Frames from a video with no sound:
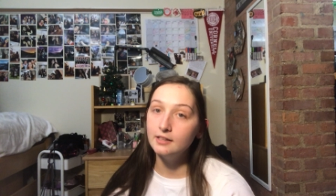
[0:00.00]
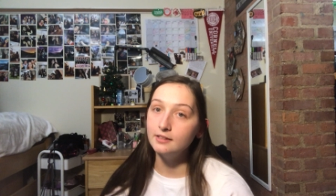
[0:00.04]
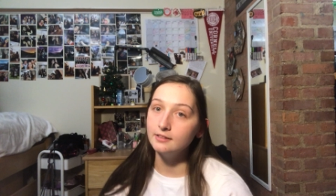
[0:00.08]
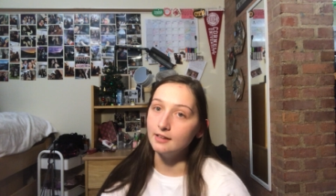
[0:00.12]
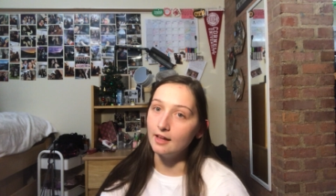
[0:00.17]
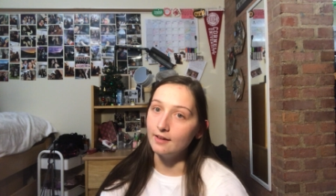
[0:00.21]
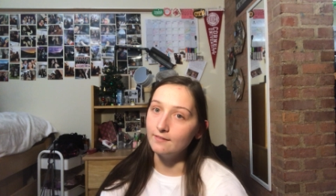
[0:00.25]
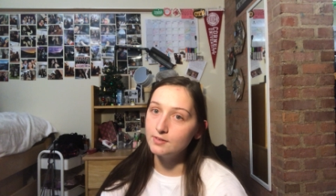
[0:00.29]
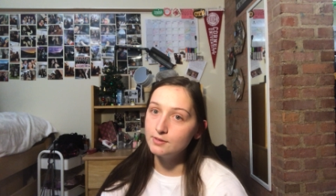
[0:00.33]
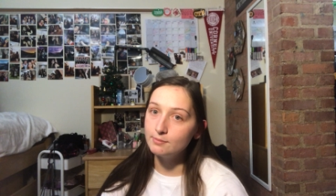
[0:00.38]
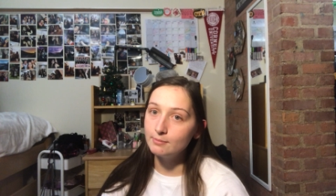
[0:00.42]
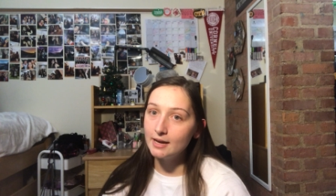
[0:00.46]

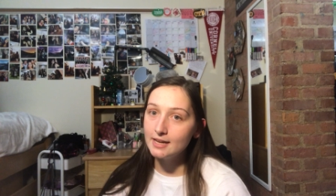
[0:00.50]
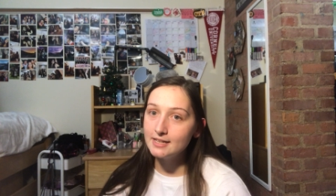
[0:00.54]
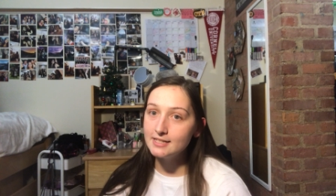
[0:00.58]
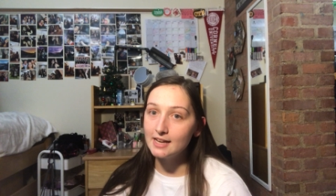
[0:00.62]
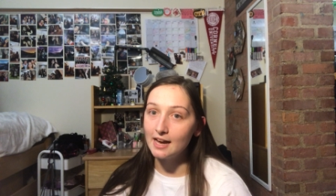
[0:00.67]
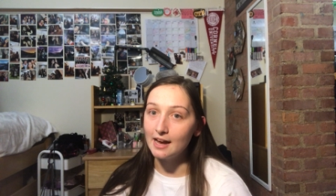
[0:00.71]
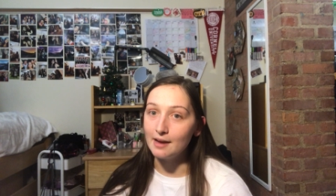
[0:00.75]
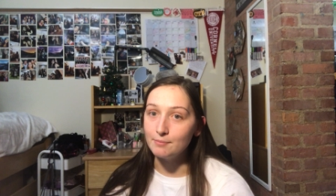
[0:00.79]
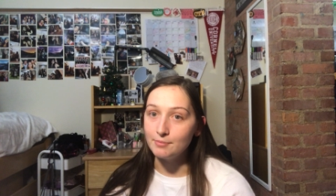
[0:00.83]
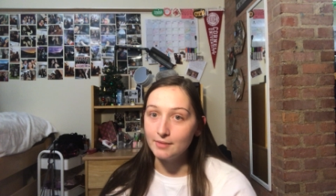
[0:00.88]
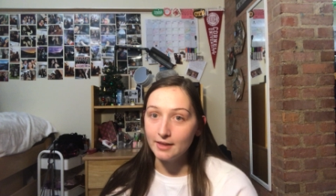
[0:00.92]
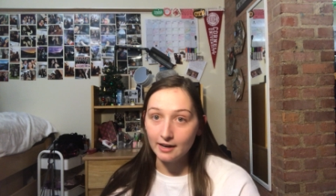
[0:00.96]
loved my
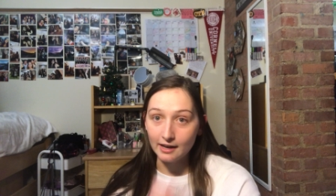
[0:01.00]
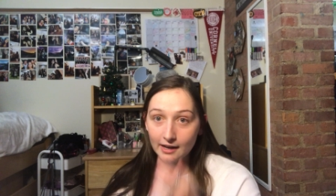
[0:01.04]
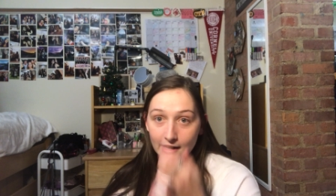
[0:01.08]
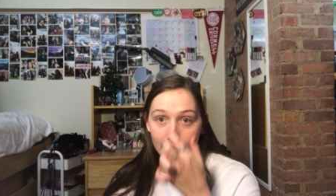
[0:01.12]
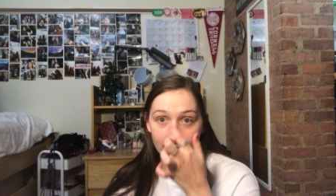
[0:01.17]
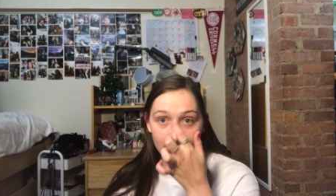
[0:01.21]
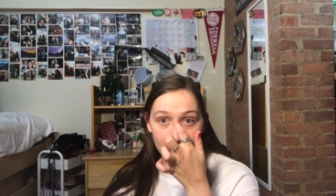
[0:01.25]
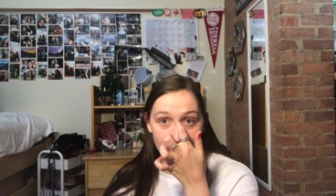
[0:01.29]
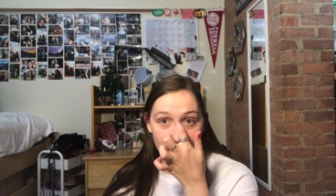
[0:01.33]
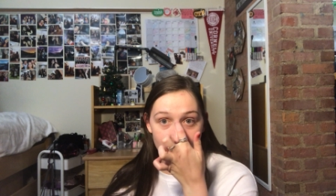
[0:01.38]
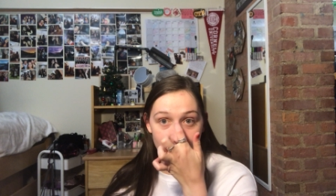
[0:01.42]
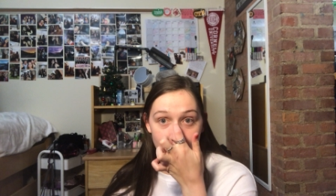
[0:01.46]
time
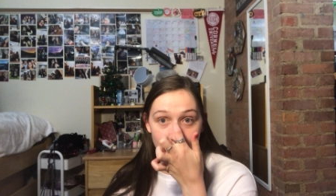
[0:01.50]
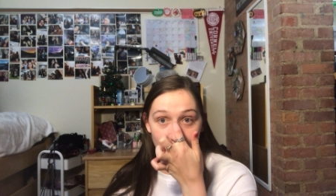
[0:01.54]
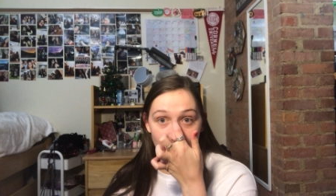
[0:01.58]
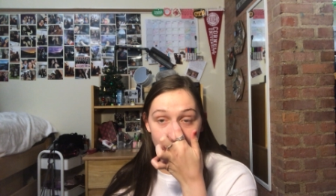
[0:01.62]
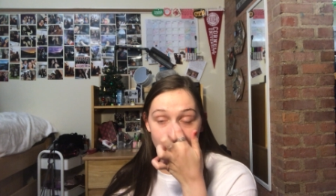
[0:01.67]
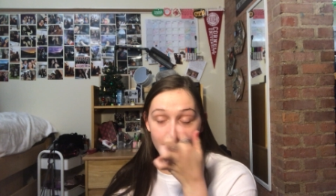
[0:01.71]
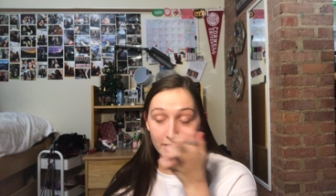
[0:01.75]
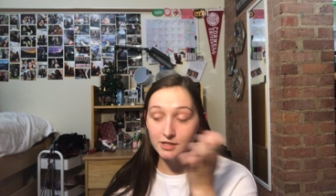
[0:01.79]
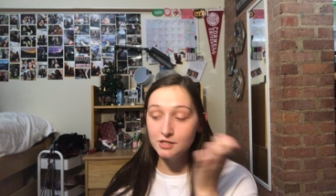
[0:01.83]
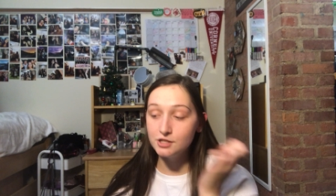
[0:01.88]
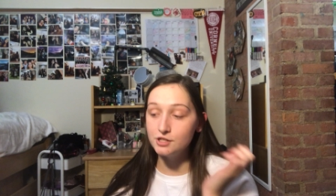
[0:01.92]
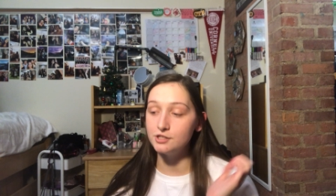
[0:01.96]
there, so
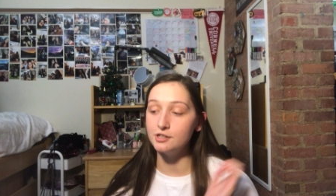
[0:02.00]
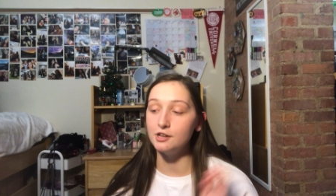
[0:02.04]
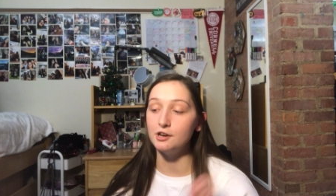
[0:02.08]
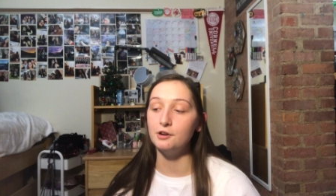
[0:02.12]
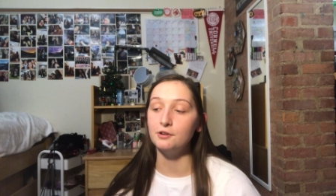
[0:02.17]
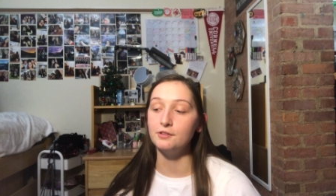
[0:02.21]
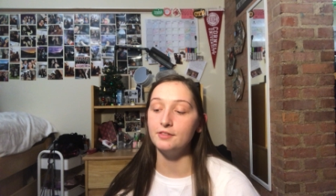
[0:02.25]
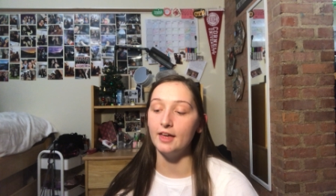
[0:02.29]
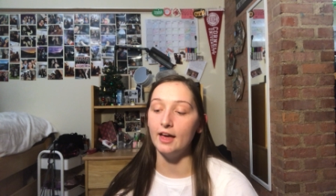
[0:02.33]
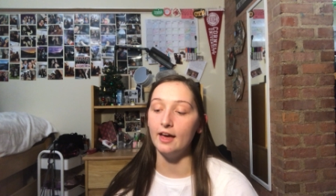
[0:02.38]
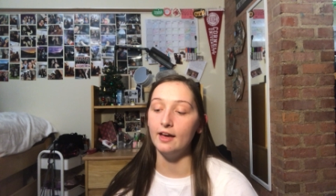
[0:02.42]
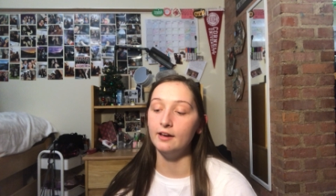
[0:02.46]
much
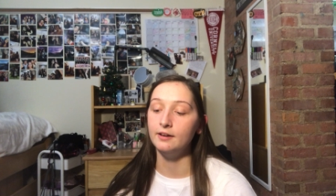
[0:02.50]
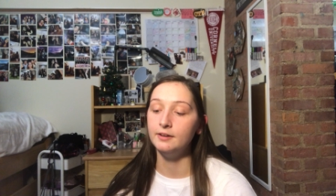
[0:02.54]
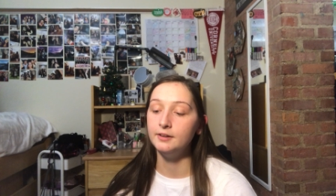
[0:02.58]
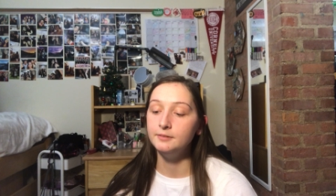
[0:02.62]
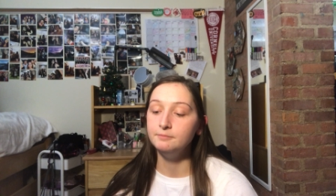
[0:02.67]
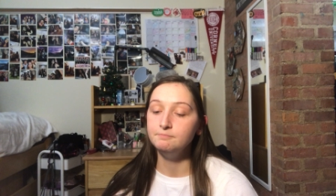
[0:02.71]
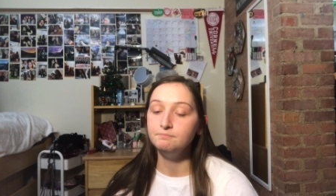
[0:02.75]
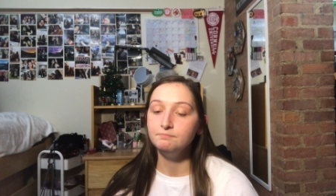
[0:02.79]
so that